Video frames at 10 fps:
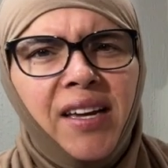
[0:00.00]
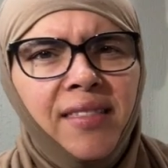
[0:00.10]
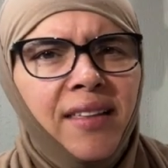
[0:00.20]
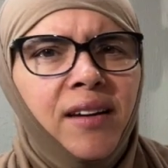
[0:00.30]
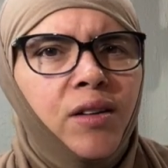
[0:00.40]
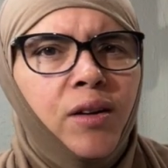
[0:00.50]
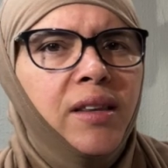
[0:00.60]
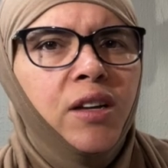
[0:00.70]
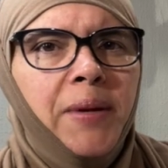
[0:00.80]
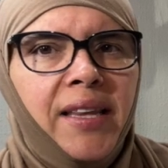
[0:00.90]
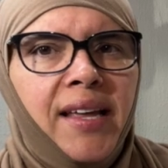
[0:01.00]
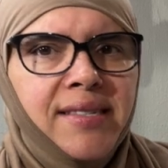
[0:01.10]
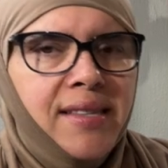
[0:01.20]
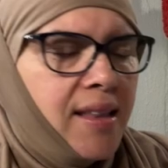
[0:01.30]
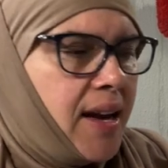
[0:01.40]
I think, or a little bit less
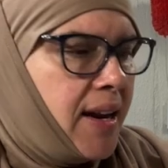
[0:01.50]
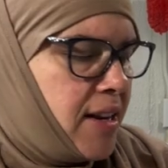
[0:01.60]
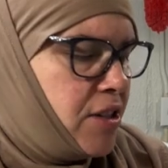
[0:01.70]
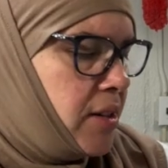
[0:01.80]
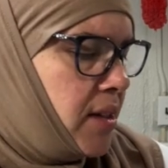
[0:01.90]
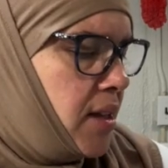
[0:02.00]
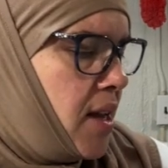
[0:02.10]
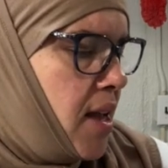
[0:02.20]
than that actually.